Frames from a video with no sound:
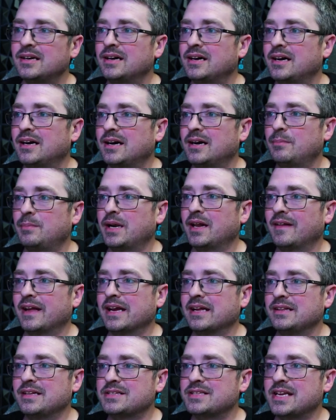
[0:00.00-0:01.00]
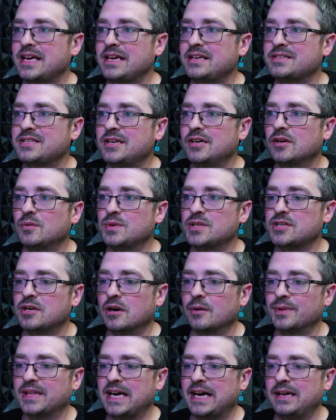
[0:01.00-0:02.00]
But like in this case here, we started
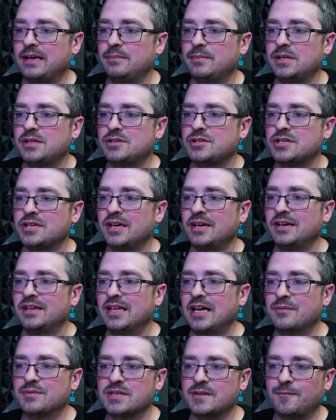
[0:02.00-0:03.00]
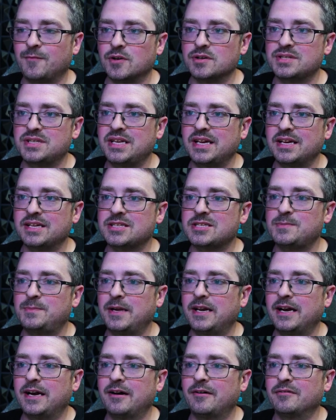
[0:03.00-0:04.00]
with that image. That was the first thing it
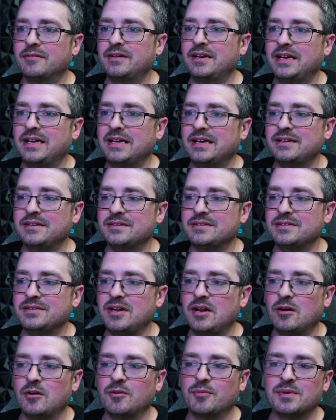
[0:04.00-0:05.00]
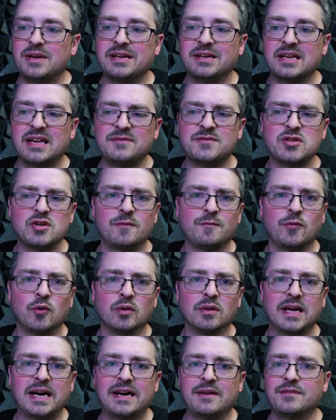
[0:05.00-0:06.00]
spit out, and it, you know, it gives you a full
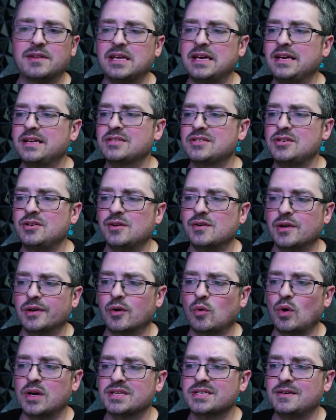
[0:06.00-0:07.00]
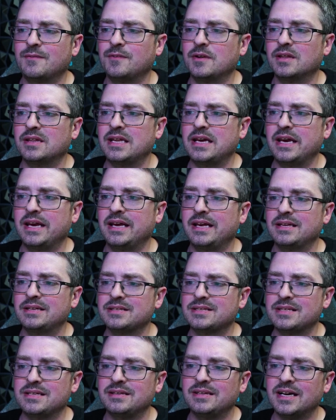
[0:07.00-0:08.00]
line of things, and you can request different
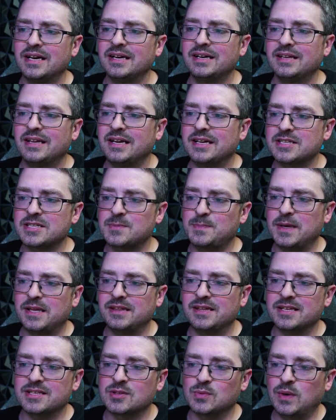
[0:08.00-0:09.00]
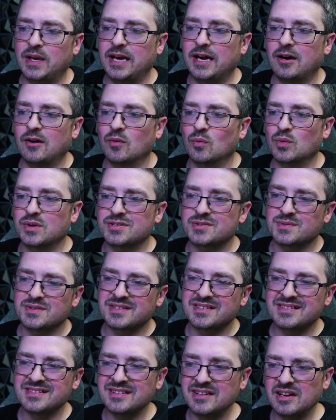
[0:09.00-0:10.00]
things, and then it spit this one out, which,
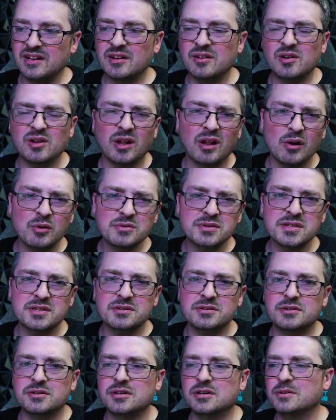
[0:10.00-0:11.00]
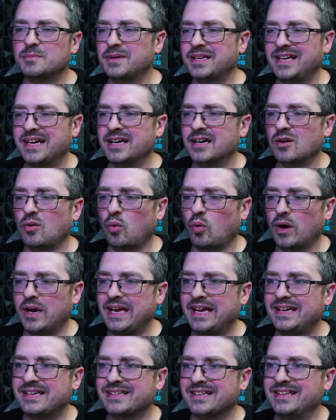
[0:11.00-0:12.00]
you know, closer, but not
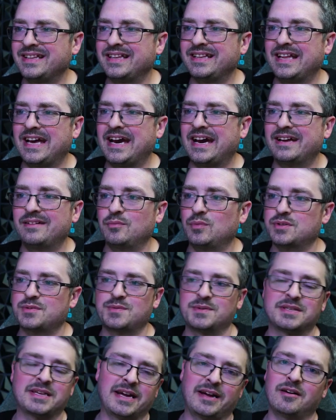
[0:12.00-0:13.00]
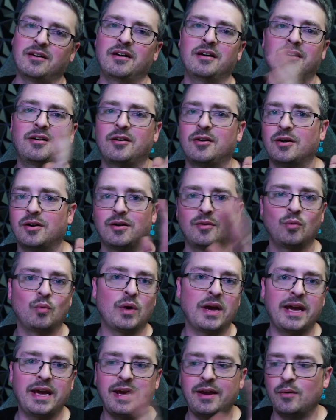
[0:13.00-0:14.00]
quite, and then that, which was like, oh,
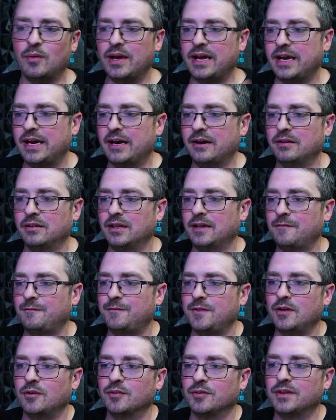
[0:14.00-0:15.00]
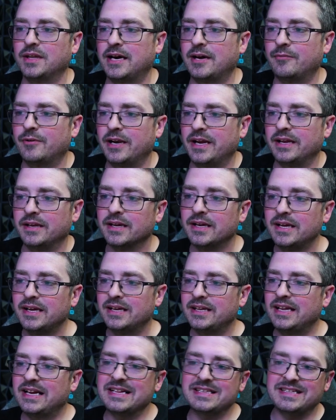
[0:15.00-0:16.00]
way out in left field, not right.
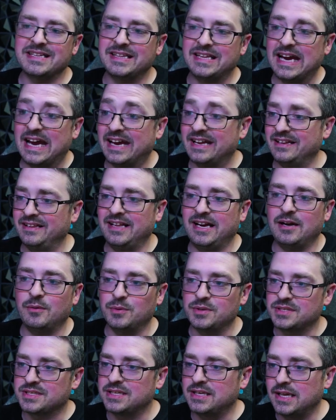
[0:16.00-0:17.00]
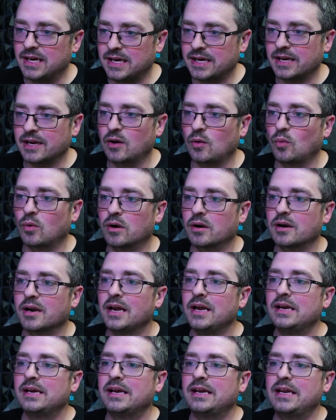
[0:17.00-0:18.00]
Then it did that. That was not going to work,
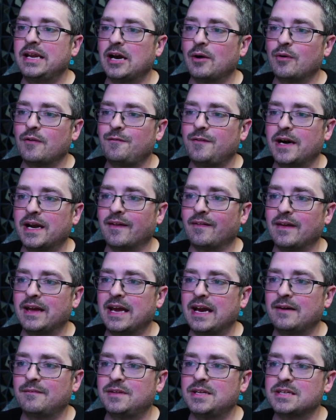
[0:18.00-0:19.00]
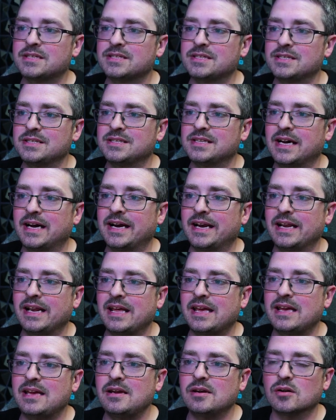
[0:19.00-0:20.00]
and now we finally have this design
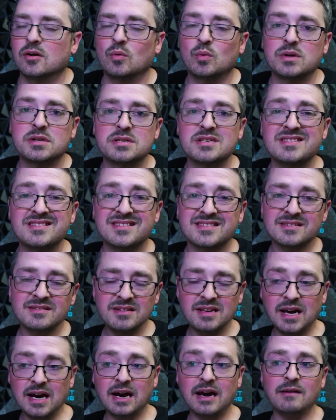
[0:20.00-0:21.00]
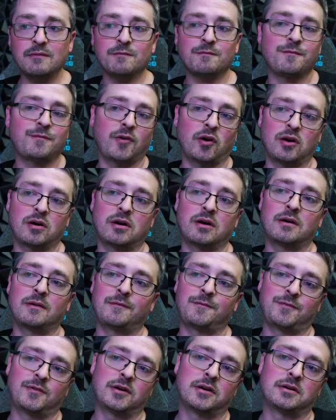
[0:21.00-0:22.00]
here, which is not far
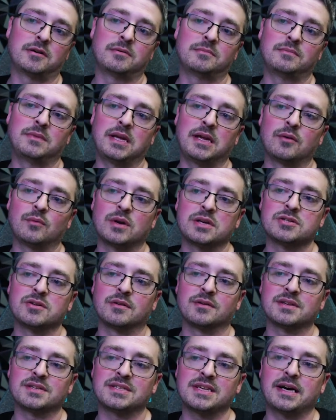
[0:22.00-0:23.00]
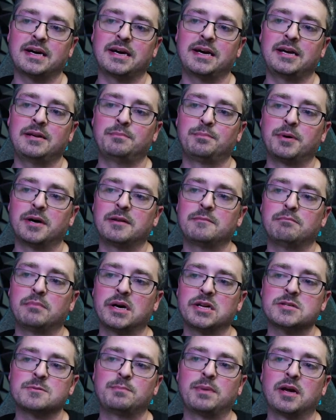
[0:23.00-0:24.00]
from the original design, but
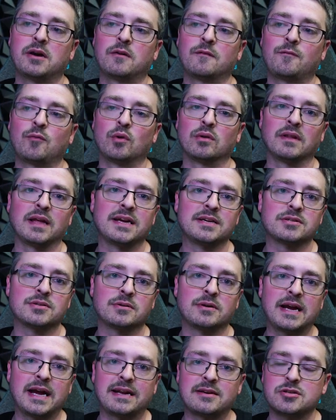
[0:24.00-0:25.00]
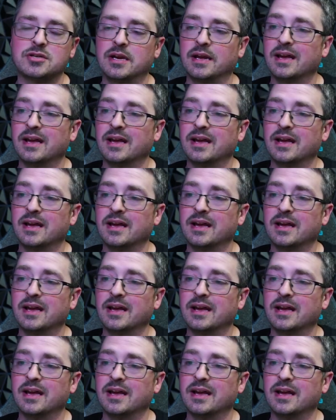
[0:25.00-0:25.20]
much better for laser etching.